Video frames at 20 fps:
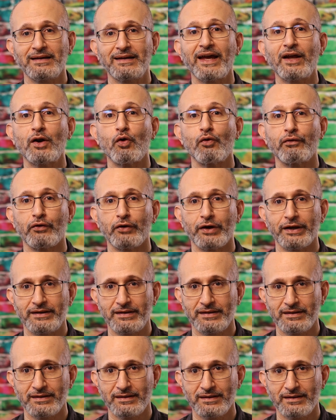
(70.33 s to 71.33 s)
get over it.
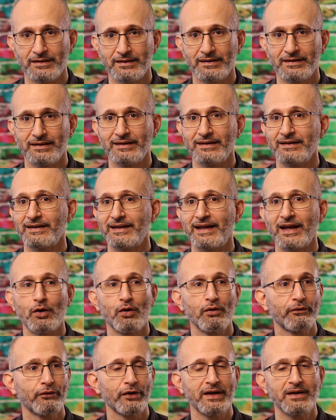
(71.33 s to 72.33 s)
Get
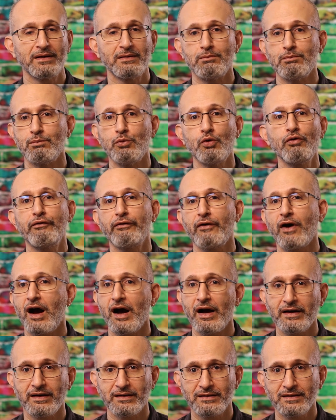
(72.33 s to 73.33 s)
over it, move
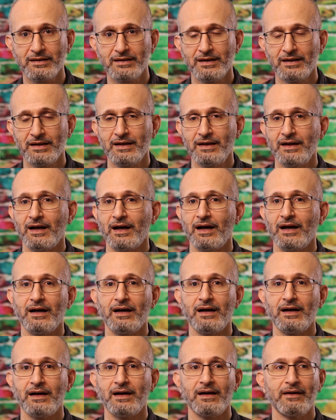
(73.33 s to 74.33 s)
on,
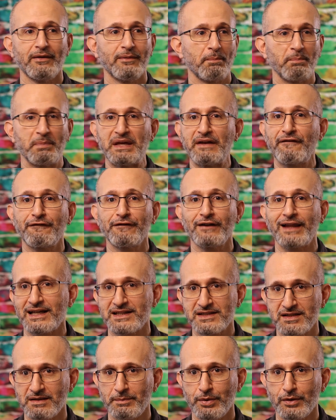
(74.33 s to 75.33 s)
be
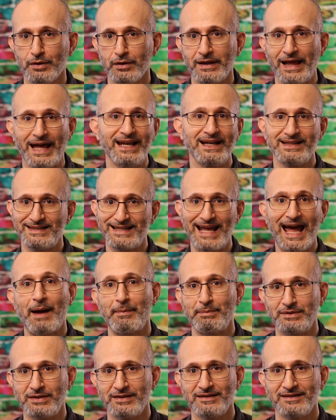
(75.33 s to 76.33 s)
flexible, and
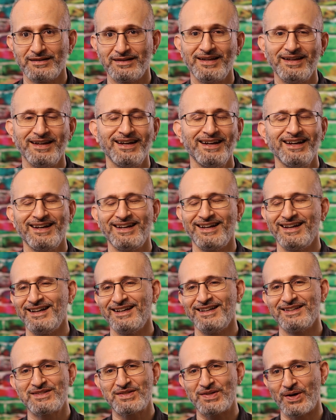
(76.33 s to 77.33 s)
adapt.
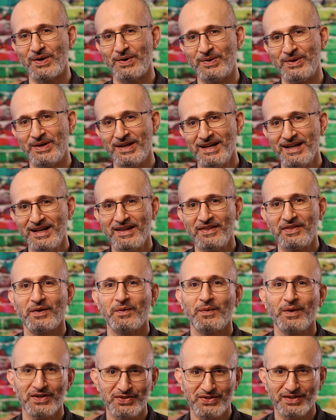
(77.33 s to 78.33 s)
So the
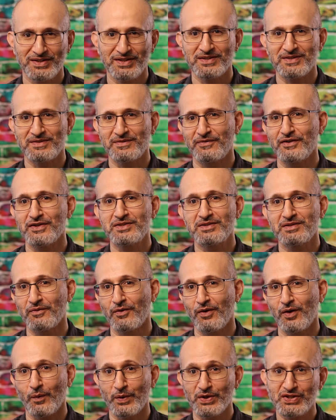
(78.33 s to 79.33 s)
question is, first of
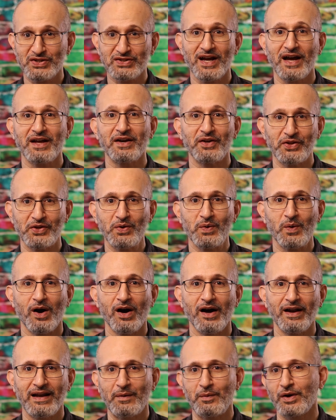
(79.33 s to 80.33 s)
all, which side are you
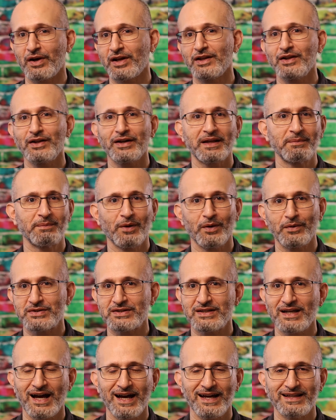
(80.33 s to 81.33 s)
on? And we're going to look at both
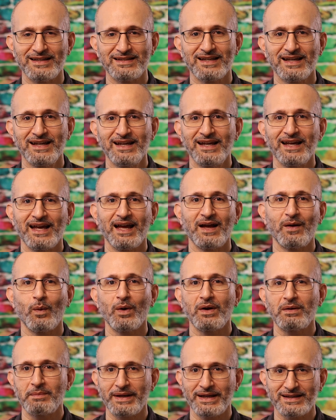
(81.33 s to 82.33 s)
sides and
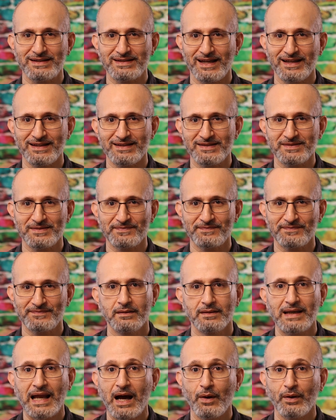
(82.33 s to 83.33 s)
what makes sense.
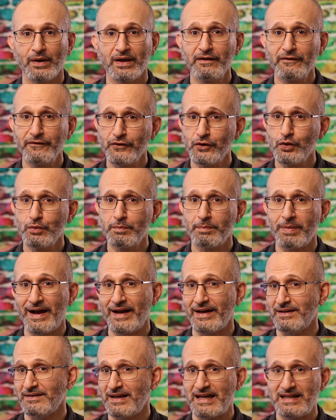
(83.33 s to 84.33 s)
Now, if you
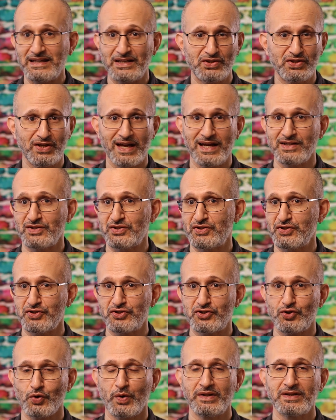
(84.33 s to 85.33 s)
by any chance
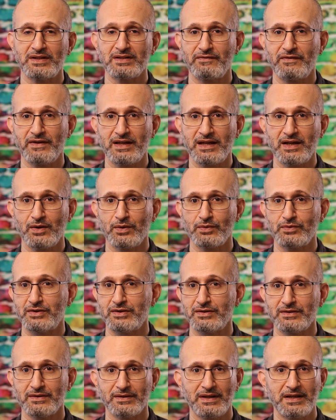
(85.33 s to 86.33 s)
just joined this video
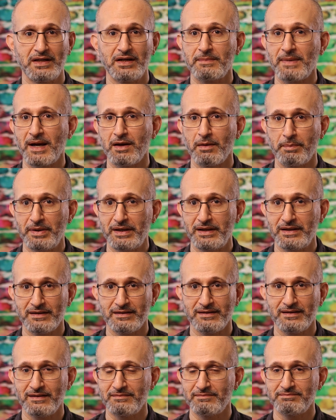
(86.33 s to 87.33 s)
to hear my
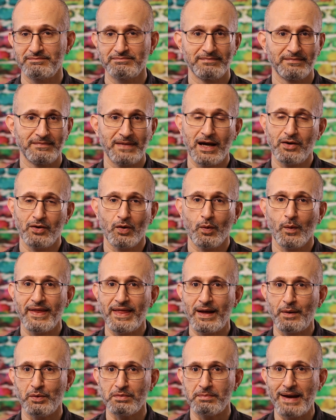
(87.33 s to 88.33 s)
opinion, I don't know why
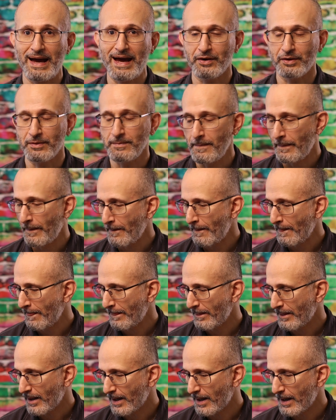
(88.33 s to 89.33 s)
that would matter,
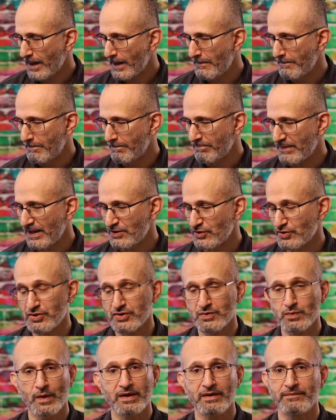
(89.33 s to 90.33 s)
and you
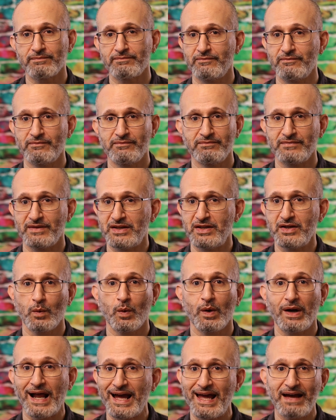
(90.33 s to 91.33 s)
just want to hear
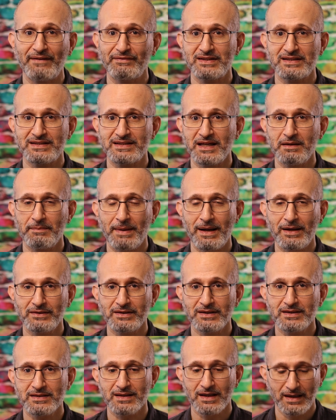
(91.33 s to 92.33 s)
what I have to say about
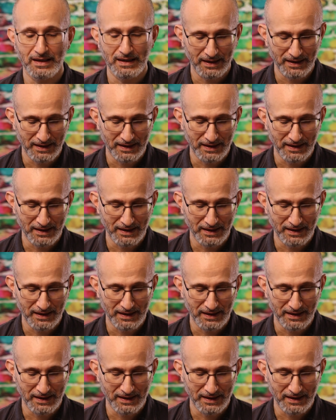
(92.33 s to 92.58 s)
this,